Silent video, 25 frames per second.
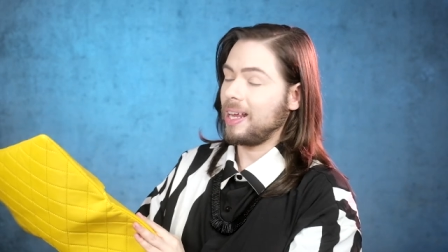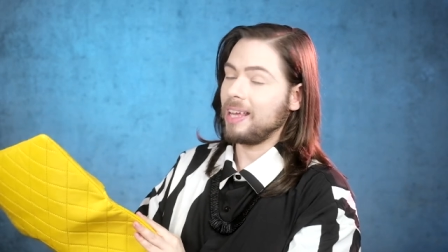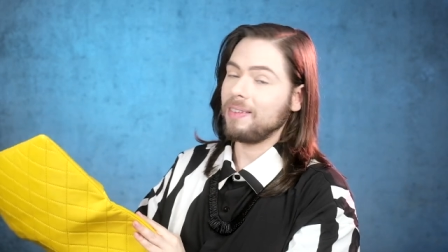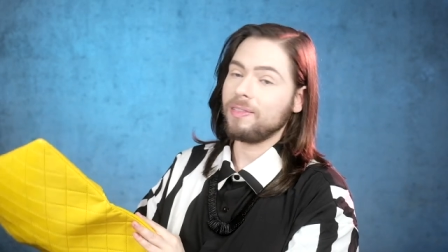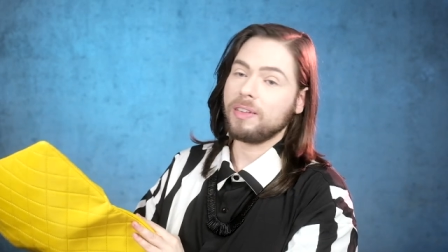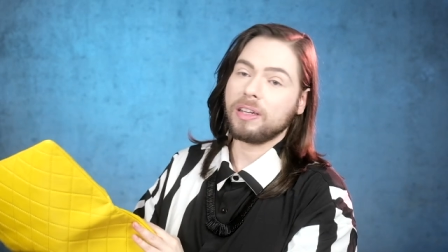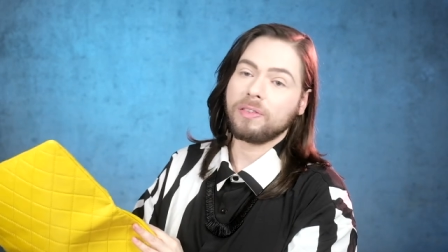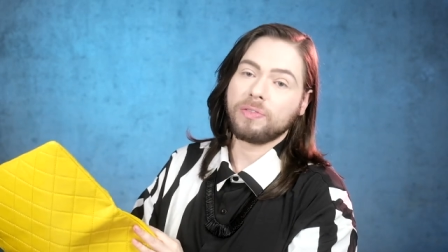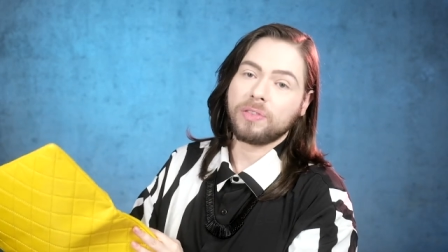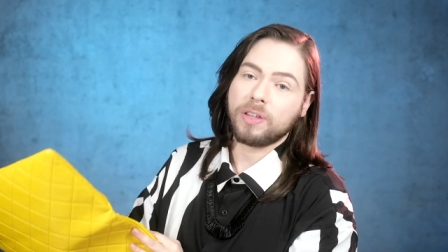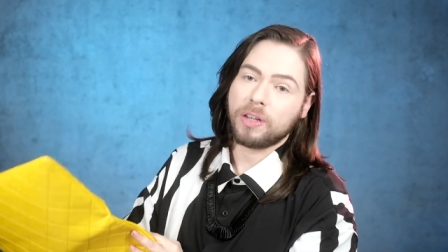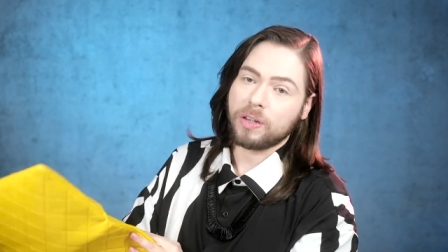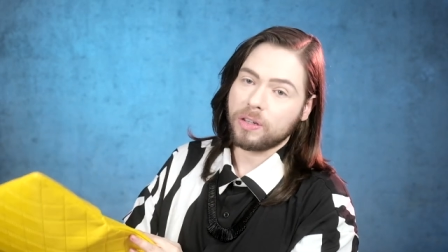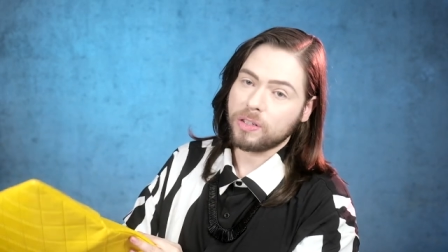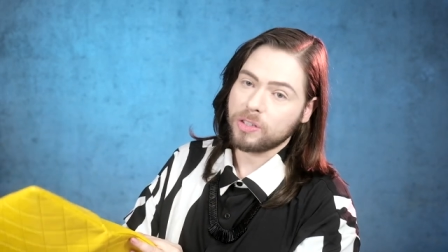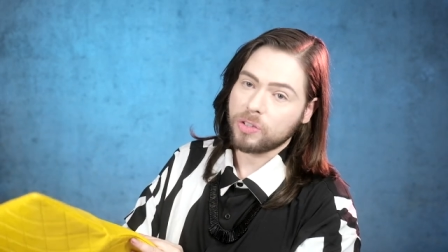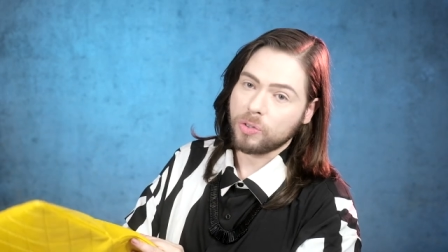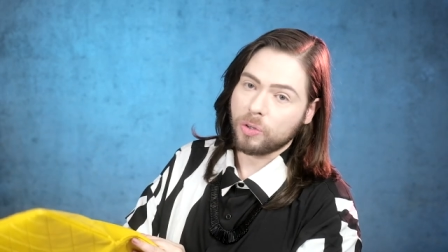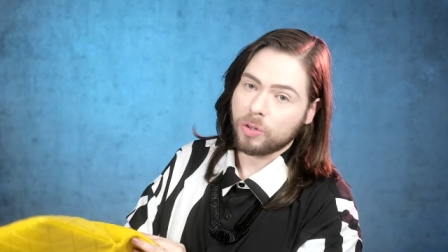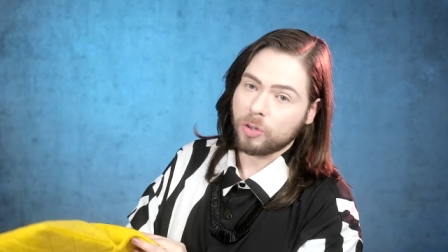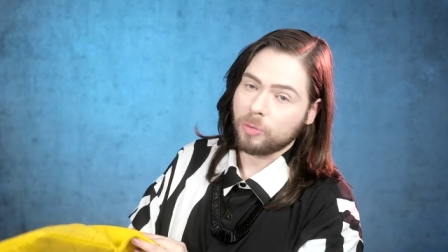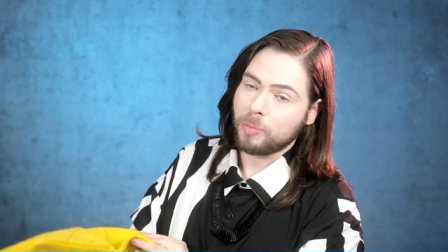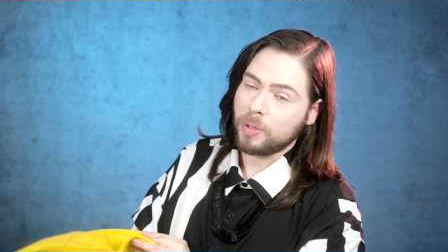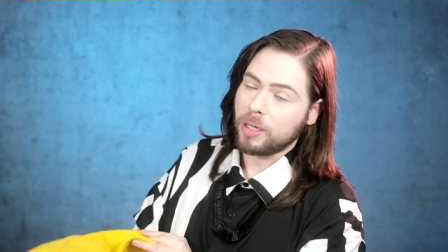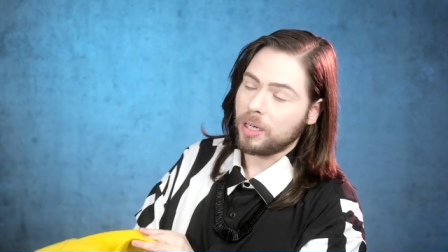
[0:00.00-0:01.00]
even if there is
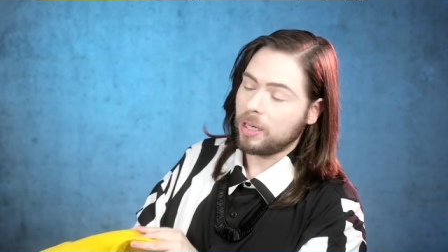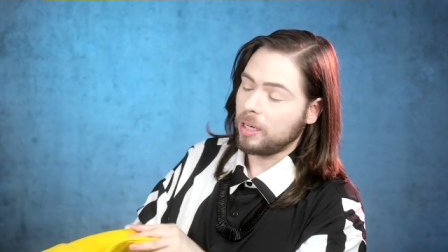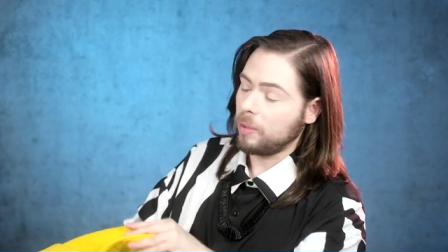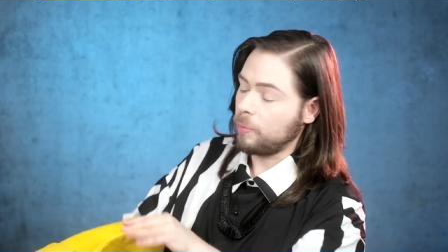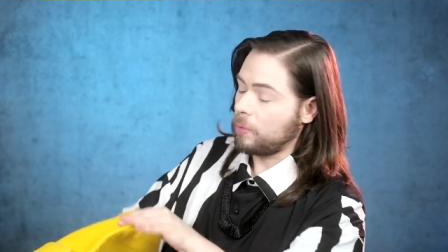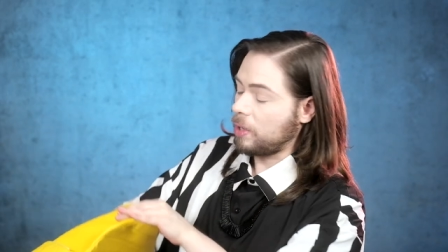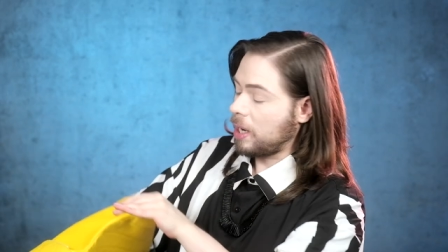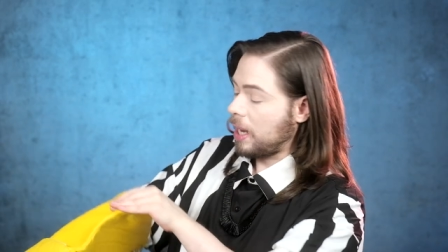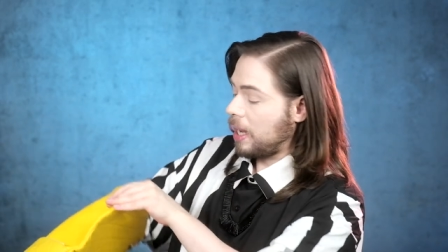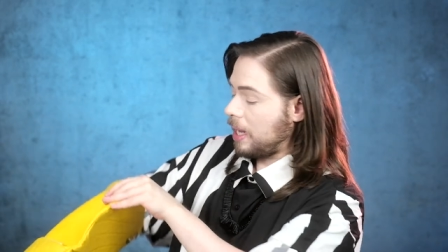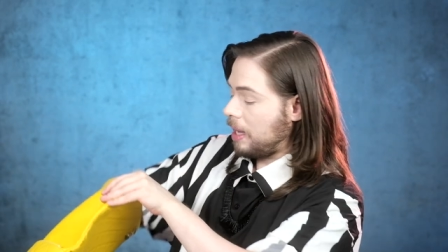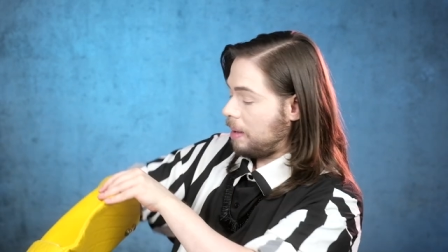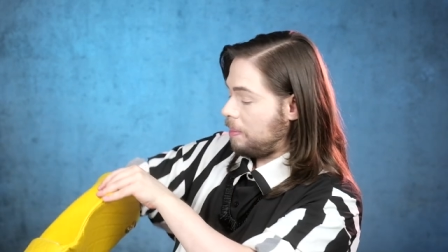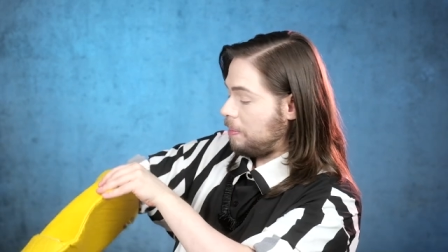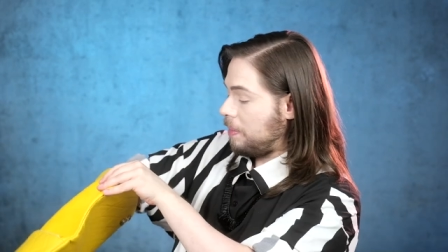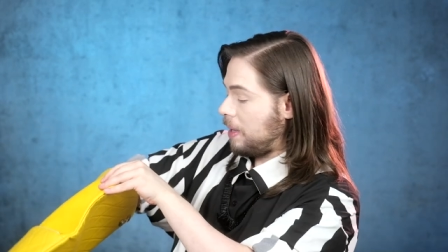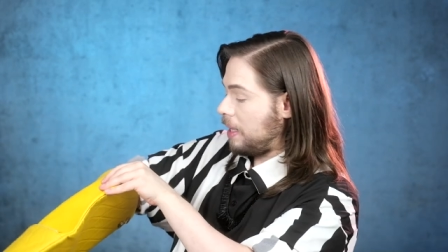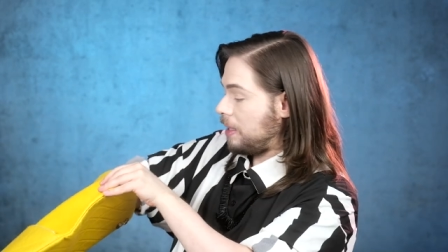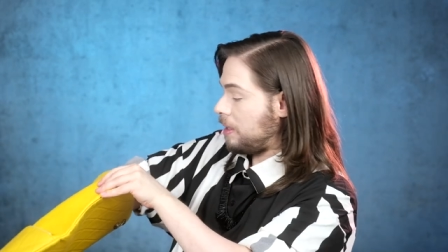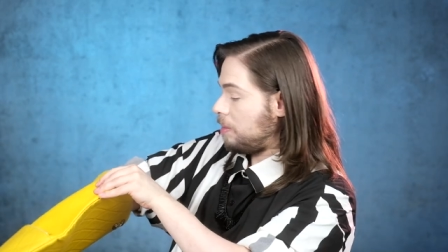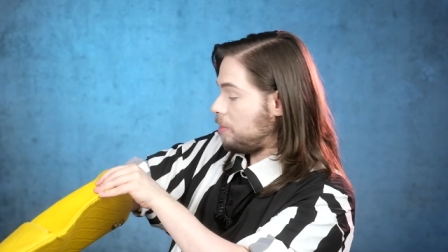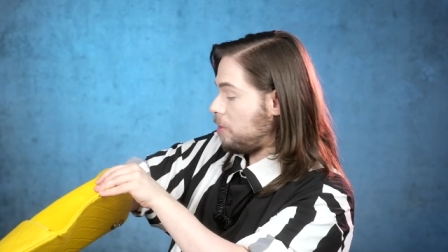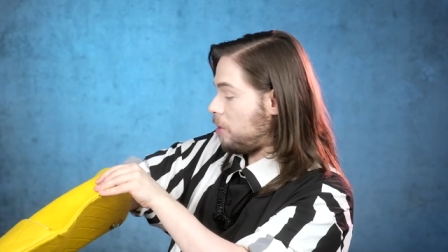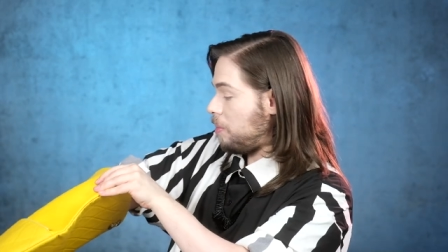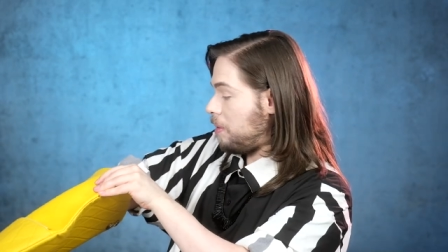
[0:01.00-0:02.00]
no humidity where I am
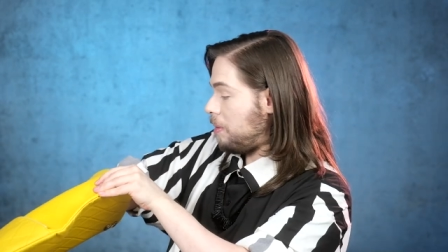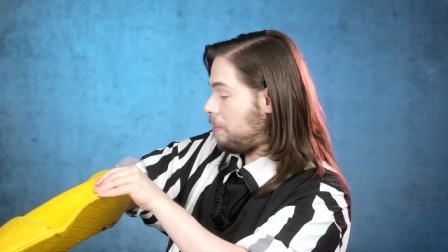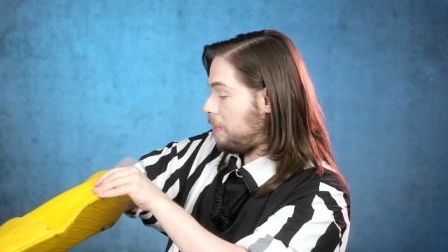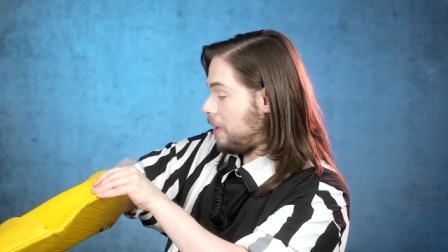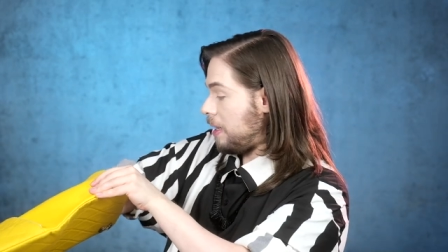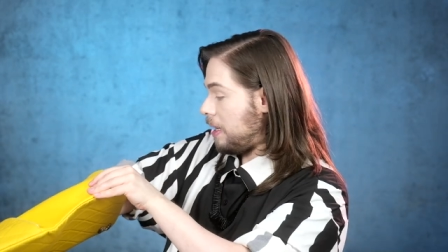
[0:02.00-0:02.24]
at the moment.